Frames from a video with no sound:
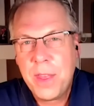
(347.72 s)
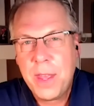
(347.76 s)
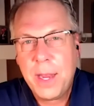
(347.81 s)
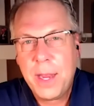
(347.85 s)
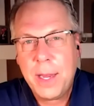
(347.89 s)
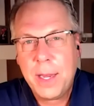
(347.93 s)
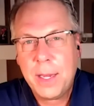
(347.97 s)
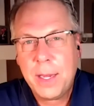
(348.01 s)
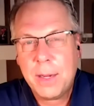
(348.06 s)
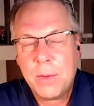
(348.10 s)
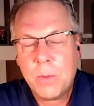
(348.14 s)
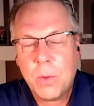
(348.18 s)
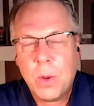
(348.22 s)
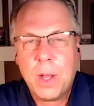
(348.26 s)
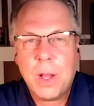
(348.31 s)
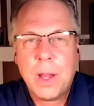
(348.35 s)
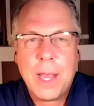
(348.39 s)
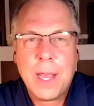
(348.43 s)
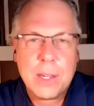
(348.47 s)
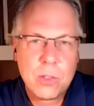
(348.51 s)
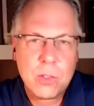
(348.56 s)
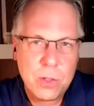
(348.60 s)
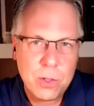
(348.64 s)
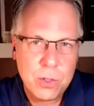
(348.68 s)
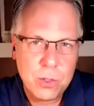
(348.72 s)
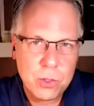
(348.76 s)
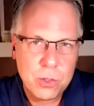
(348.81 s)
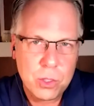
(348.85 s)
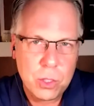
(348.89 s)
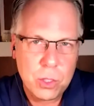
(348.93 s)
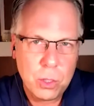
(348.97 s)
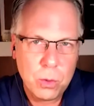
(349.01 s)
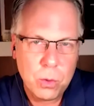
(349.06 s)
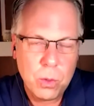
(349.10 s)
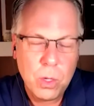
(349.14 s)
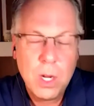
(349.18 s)
thing, well, actually, there's
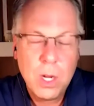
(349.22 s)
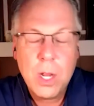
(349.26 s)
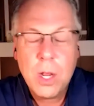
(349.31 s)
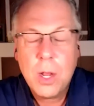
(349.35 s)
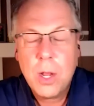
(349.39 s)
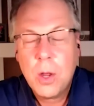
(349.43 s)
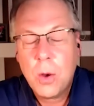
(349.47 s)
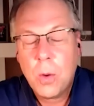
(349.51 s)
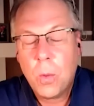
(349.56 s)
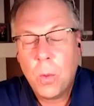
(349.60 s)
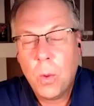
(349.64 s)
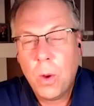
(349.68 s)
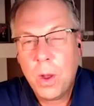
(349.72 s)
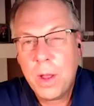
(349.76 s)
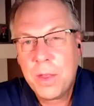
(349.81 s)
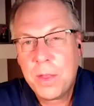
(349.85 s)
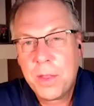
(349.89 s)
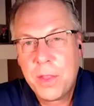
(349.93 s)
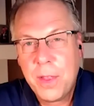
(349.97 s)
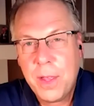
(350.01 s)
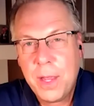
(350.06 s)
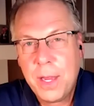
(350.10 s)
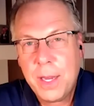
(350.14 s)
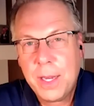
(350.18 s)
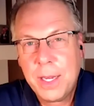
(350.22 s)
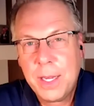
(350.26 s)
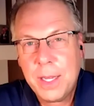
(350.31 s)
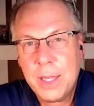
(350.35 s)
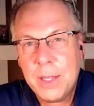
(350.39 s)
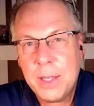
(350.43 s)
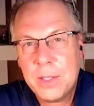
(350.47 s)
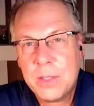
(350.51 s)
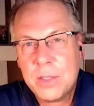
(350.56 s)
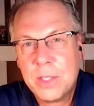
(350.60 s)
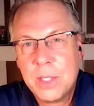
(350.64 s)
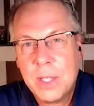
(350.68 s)
two. One thing
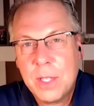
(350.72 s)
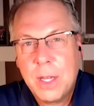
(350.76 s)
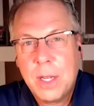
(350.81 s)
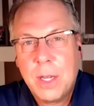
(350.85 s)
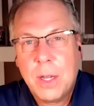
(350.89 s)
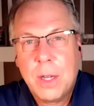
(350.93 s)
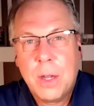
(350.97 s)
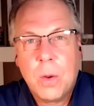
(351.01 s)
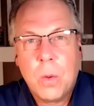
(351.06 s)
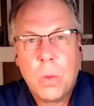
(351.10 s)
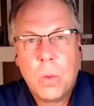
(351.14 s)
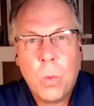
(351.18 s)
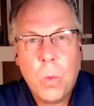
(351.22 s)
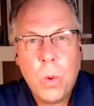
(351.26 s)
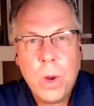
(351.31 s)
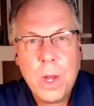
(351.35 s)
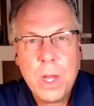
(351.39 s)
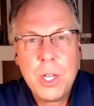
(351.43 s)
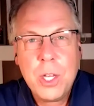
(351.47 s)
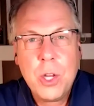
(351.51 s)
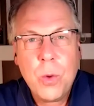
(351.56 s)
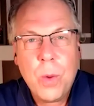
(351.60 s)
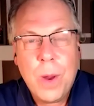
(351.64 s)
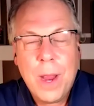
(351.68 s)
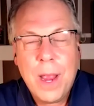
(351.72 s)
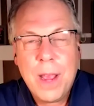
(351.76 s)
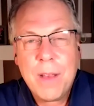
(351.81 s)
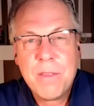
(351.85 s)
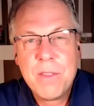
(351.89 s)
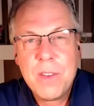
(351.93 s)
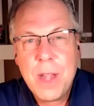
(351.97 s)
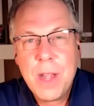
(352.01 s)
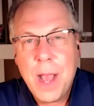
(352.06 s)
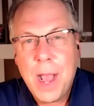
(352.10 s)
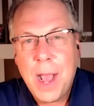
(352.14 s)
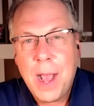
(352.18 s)
is when you
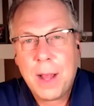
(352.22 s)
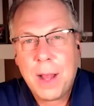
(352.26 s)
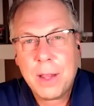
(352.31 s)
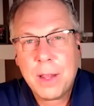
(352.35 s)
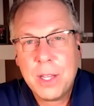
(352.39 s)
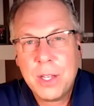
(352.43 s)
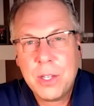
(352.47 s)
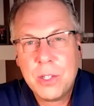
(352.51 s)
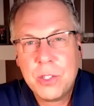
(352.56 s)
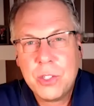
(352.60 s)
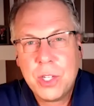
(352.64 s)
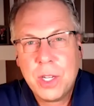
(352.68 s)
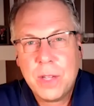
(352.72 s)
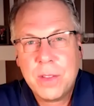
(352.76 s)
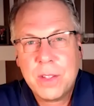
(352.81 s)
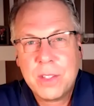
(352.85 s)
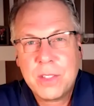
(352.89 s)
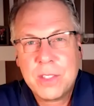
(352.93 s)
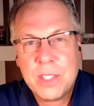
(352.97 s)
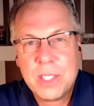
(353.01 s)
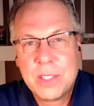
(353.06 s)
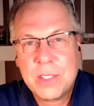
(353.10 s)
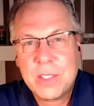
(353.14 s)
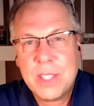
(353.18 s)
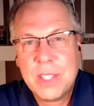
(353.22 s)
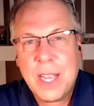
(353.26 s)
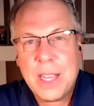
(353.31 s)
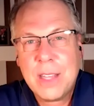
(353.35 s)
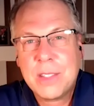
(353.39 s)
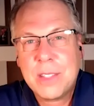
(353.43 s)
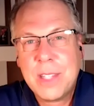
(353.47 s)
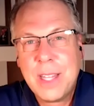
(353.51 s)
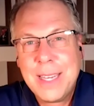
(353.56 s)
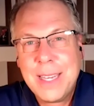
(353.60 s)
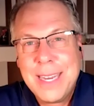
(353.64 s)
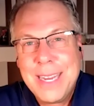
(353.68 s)
have knowledge and the
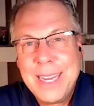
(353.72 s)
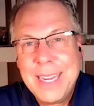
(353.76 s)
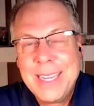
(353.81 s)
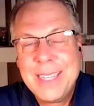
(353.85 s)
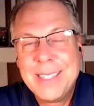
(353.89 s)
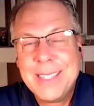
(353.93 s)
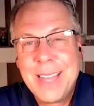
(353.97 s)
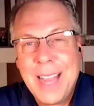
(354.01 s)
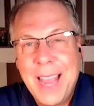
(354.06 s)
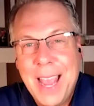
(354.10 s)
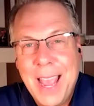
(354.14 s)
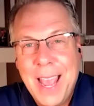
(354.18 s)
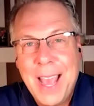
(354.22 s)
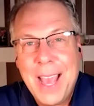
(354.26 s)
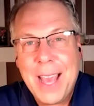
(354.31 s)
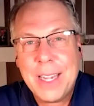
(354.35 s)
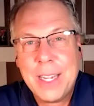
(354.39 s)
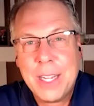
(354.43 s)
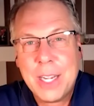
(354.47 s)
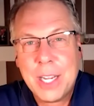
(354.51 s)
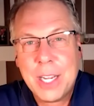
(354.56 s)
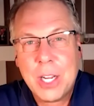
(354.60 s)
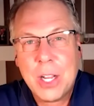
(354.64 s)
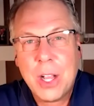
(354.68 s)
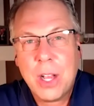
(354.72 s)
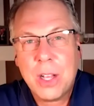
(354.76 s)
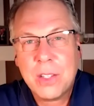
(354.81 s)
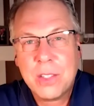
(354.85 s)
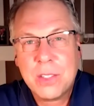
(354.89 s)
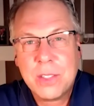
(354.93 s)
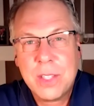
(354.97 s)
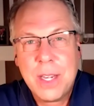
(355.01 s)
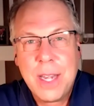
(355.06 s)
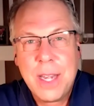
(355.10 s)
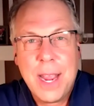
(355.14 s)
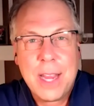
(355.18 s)
success that he's had at
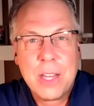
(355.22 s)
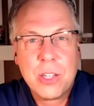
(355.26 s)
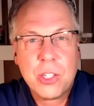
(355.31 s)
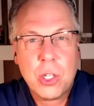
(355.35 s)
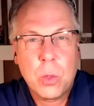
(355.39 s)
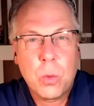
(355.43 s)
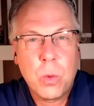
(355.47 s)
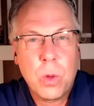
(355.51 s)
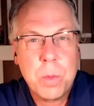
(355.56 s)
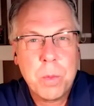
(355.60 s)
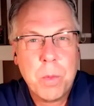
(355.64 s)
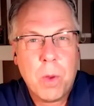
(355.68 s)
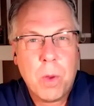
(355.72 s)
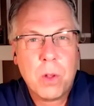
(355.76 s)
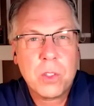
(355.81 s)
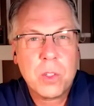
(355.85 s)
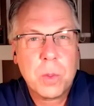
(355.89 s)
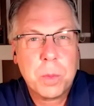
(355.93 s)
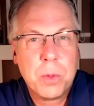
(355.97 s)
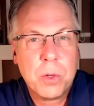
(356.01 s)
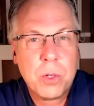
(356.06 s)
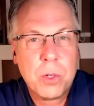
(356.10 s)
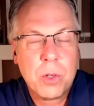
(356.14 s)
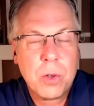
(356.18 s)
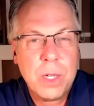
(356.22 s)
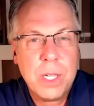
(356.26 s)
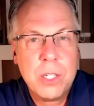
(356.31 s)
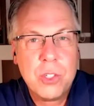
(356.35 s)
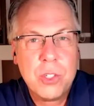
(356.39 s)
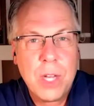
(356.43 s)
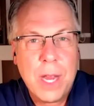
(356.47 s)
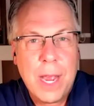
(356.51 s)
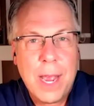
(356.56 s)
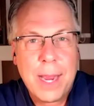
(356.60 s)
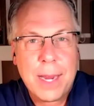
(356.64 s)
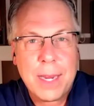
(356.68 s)
Augusta National with multiple green
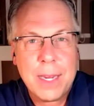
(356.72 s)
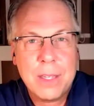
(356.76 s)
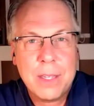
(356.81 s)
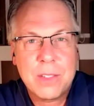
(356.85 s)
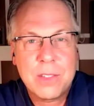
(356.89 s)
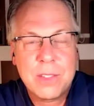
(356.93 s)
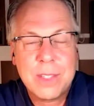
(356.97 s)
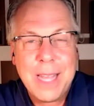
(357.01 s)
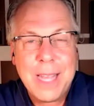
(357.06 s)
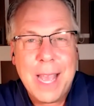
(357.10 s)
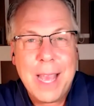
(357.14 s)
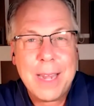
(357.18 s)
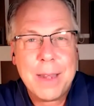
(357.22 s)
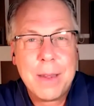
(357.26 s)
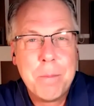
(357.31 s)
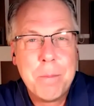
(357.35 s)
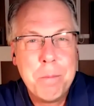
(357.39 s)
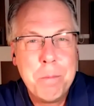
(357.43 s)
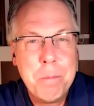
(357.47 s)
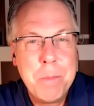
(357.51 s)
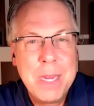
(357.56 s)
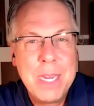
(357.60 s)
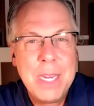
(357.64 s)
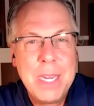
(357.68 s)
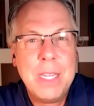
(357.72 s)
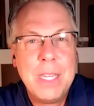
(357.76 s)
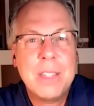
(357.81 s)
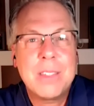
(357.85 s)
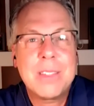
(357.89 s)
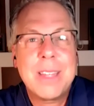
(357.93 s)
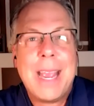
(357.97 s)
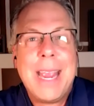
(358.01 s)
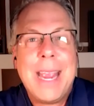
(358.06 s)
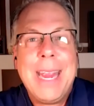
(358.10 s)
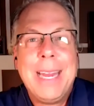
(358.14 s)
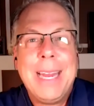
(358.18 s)
jackets, that
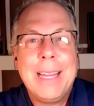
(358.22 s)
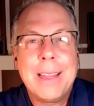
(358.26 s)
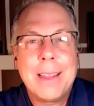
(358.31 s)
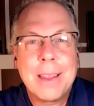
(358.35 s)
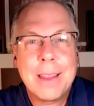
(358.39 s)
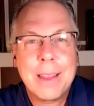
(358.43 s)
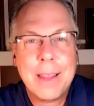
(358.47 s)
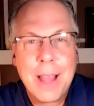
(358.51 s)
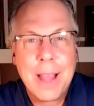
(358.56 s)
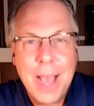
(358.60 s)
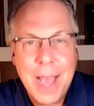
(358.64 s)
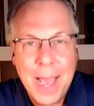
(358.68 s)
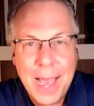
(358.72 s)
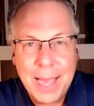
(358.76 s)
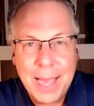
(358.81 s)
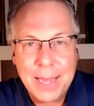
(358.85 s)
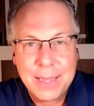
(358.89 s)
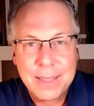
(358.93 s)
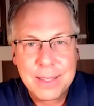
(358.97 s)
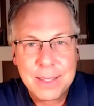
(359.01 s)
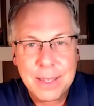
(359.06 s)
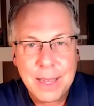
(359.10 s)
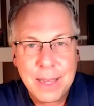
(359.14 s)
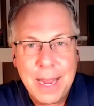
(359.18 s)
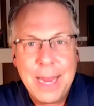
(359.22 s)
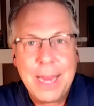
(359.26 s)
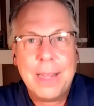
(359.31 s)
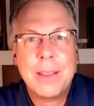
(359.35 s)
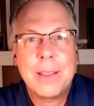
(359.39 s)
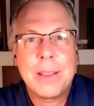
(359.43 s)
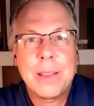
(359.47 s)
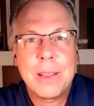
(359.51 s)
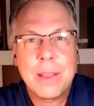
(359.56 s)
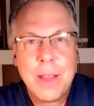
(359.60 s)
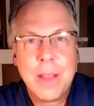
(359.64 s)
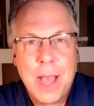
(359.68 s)
means a lot, a
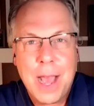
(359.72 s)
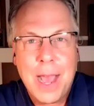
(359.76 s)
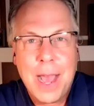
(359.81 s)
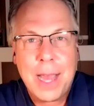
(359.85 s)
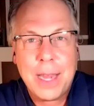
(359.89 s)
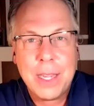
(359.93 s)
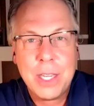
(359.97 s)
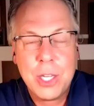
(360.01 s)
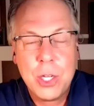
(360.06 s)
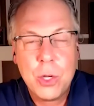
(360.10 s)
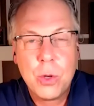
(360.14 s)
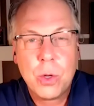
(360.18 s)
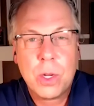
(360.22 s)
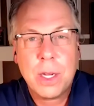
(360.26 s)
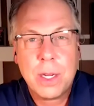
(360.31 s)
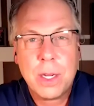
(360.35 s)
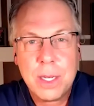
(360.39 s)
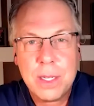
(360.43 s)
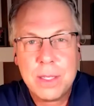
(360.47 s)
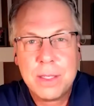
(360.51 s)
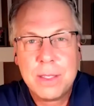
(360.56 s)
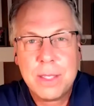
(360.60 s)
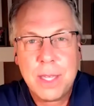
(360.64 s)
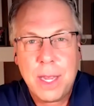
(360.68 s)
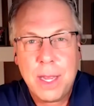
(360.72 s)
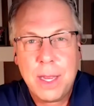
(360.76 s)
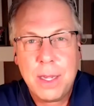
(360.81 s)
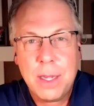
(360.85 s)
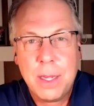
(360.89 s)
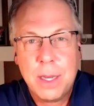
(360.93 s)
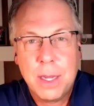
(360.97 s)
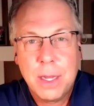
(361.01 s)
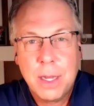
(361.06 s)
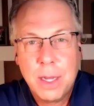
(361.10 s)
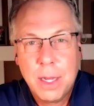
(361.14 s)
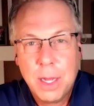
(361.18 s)
lot. You can
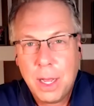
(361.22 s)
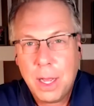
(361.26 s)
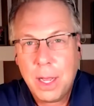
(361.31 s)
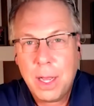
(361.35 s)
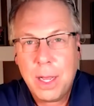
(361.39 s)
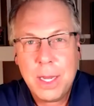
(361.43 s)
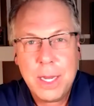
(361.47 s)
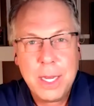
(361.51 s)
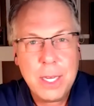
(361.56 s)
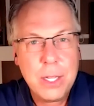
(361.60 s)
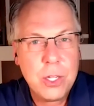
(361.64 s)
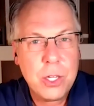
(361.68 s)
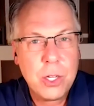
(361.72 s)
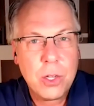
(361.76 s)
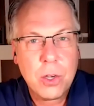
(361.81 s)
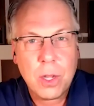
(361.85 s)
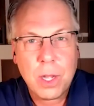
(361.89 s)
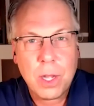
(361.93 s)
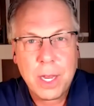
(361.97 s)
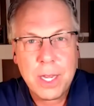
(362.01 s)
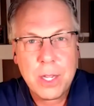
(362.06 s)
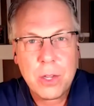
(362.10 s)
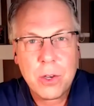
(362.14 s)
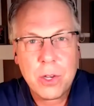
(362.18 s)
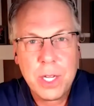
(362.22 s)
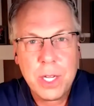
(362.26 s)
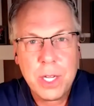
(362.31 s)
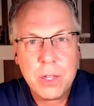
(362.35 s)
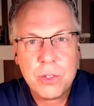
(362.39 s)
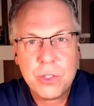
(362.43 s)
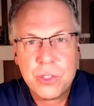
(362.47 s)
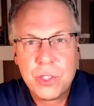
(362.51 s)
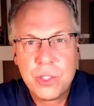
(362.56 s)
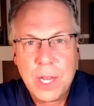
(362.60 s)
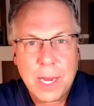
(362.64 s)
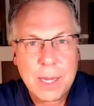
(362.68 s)
contend into your later
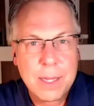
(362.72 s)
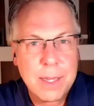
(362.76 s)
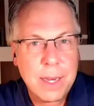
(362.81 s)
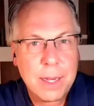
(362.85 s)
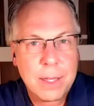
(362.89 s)
years. Jack